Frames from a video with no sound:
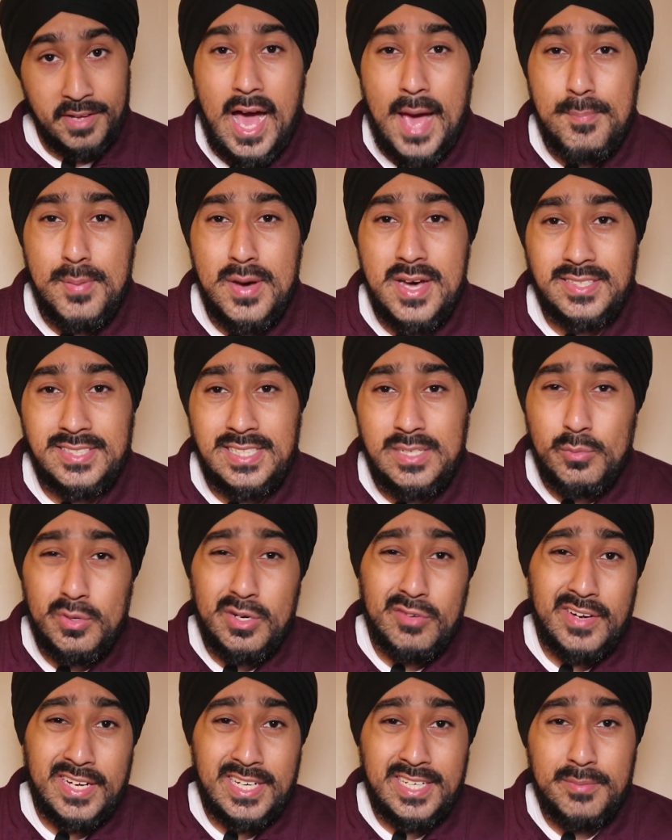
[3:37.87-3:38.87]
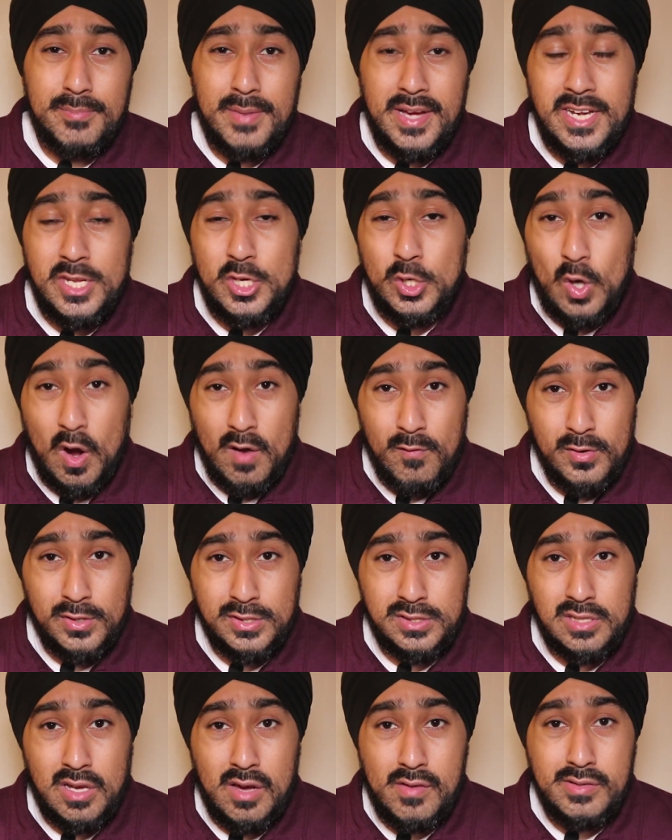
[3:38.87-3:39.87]
I personally wouldn't recommend you go for a
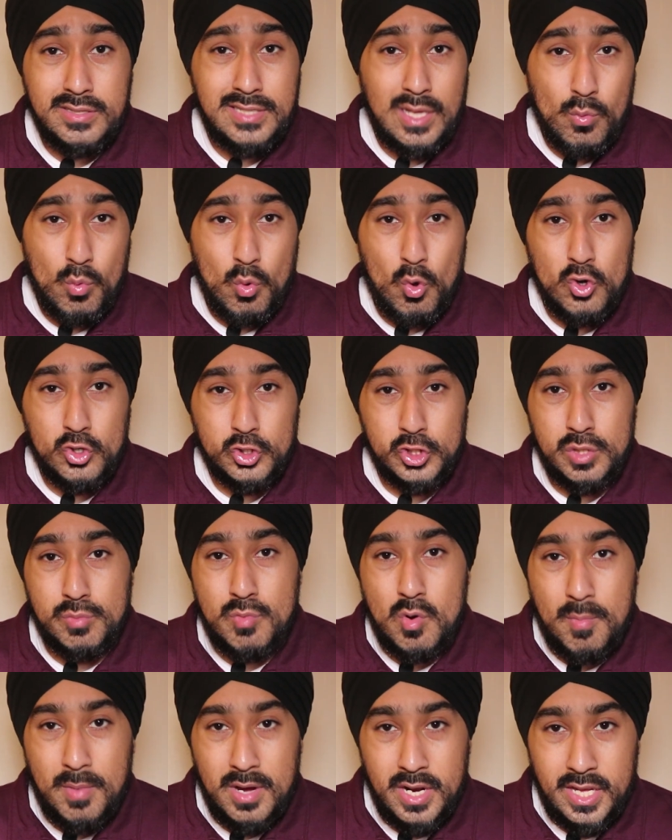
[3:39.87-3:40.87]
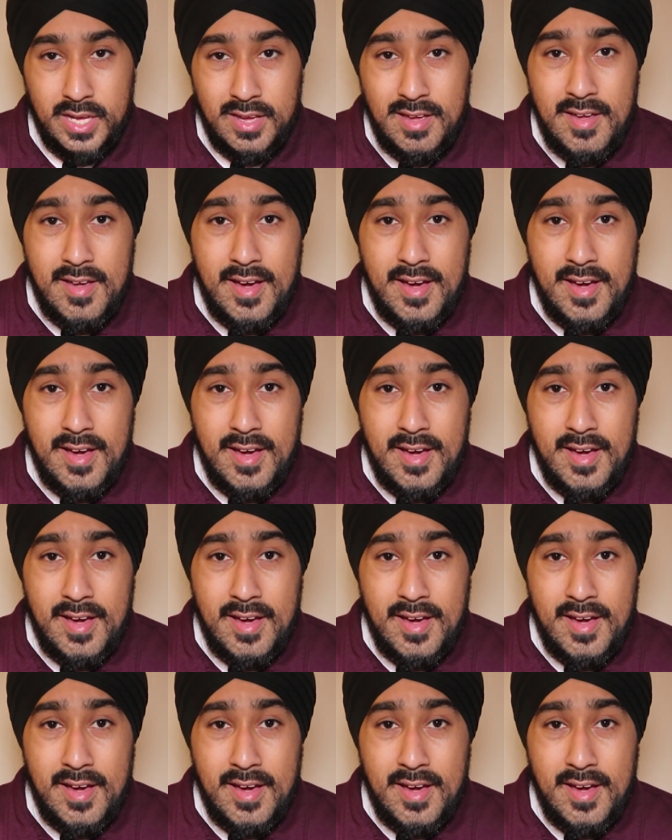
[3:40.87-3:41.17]
service that will cost you more money